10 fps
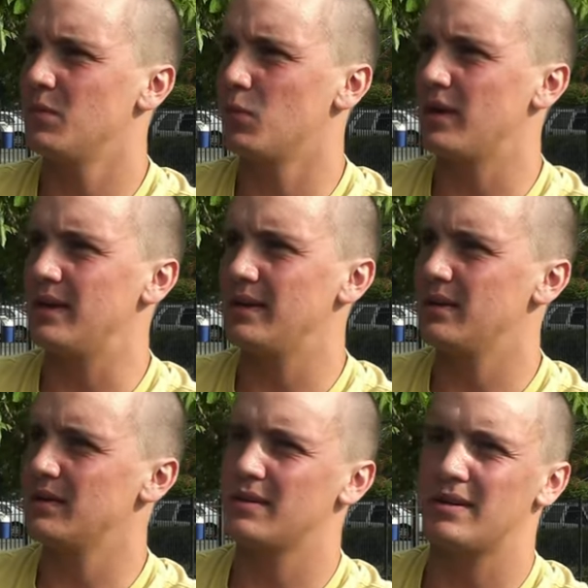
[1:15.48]
We
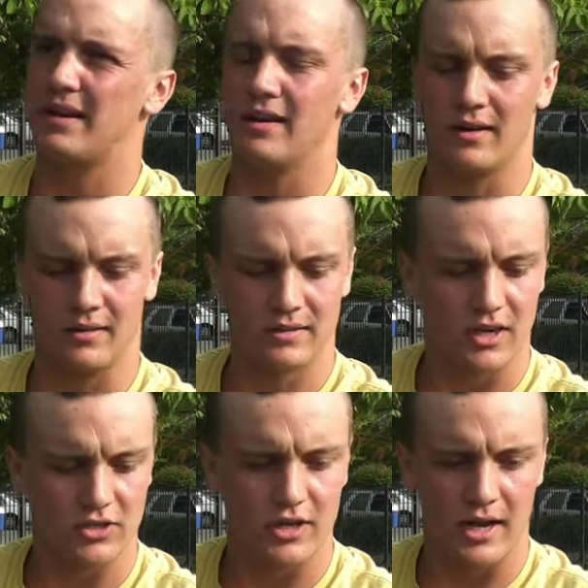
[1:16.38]
get a
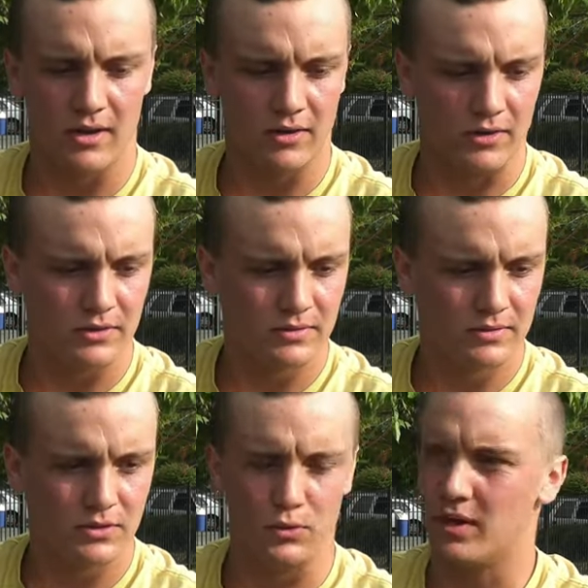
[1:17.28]
touchdown or
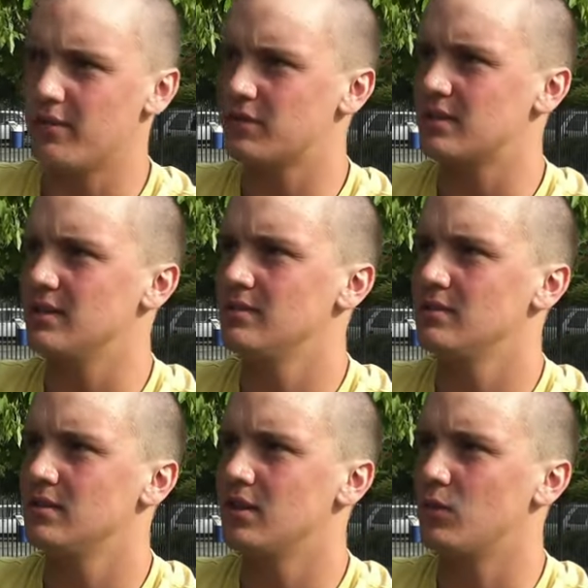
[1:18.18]
two deficit,
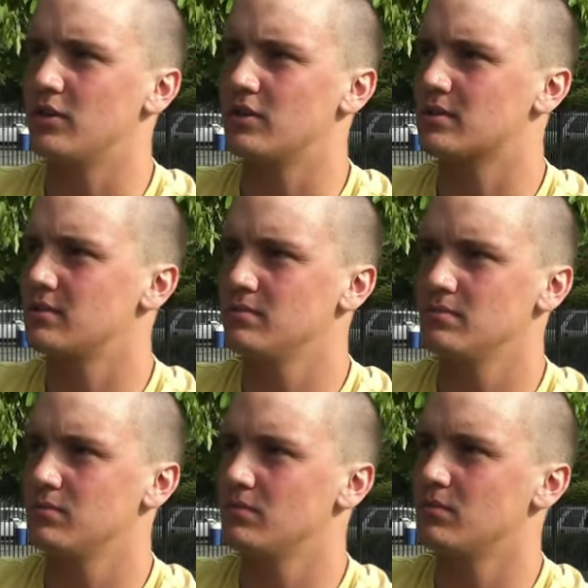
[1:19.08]
and we just
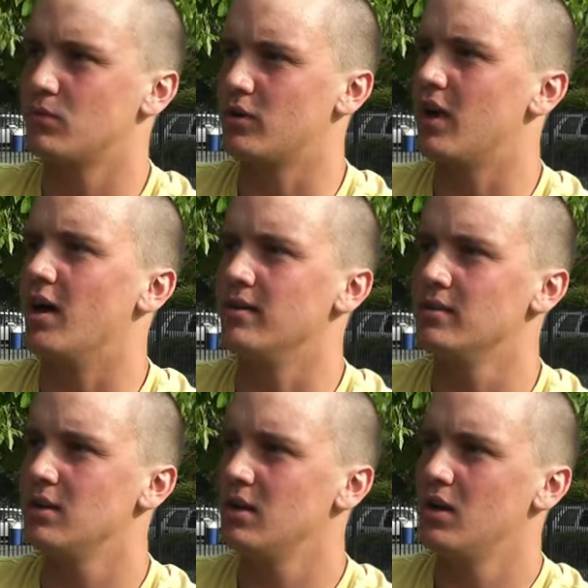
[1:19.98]
we're done.
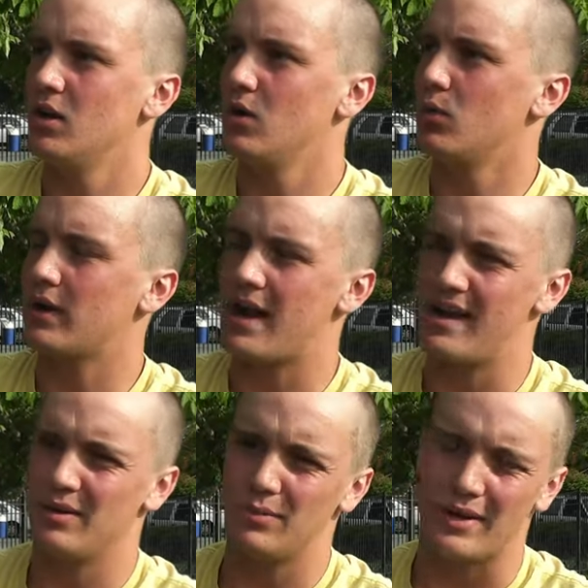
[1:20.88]
We
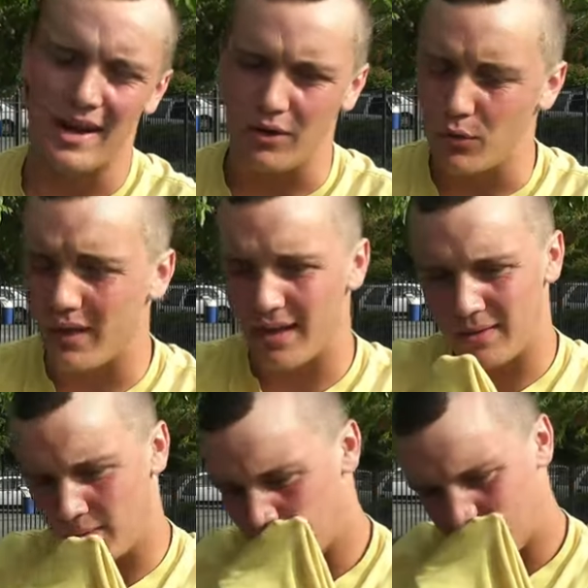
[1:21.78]
can't we can't do that,
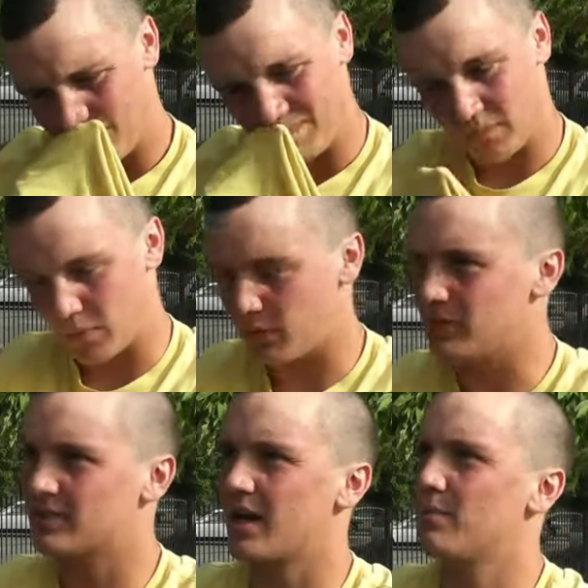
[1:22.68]
and I mean,
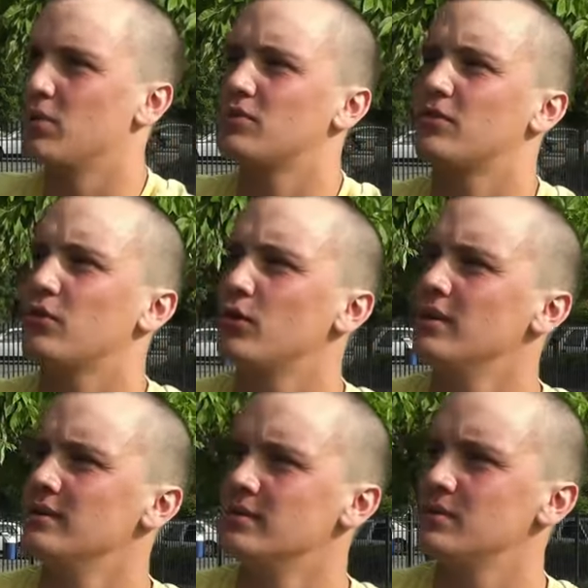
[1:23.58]
we just got to push through
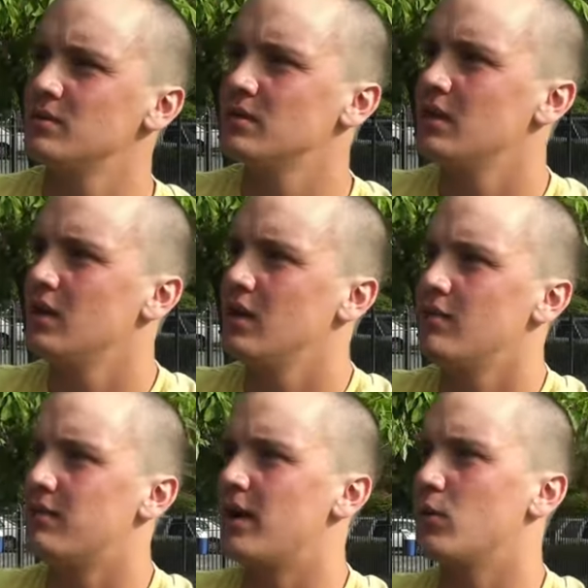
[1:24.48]
it and
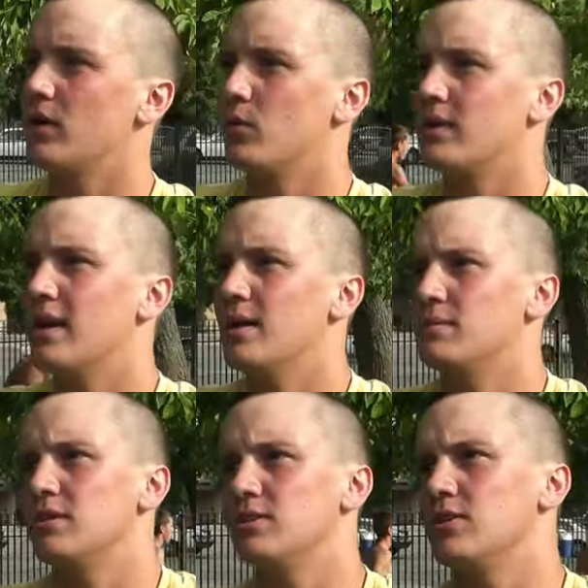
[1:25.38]
find a way to win
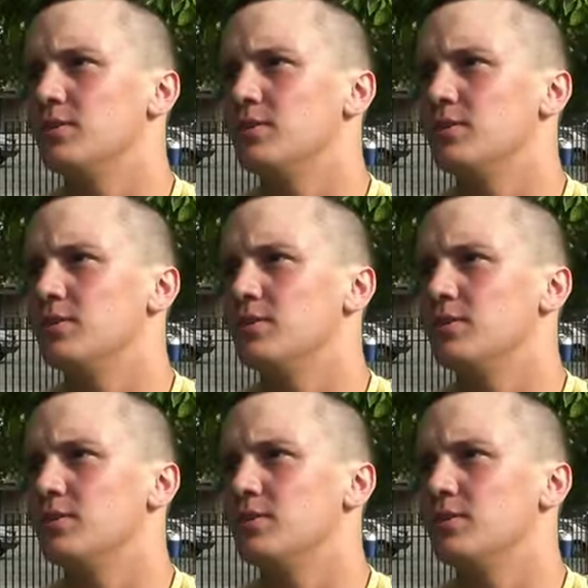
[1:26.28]
games this